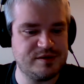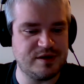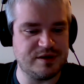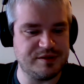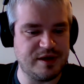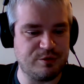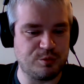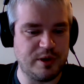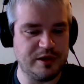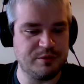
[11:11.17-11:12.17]
on that
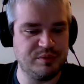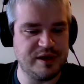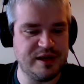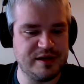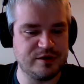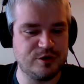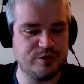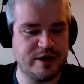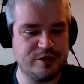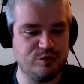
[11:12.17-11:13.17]
Relic Blade and go
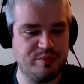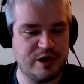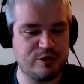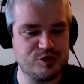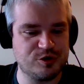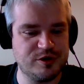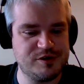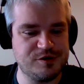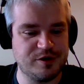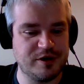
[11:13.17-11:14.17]
down to a Power Sword
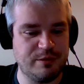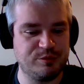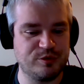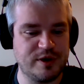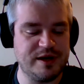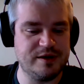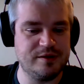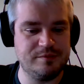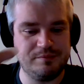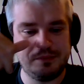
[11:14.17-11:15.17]
so you can upgrade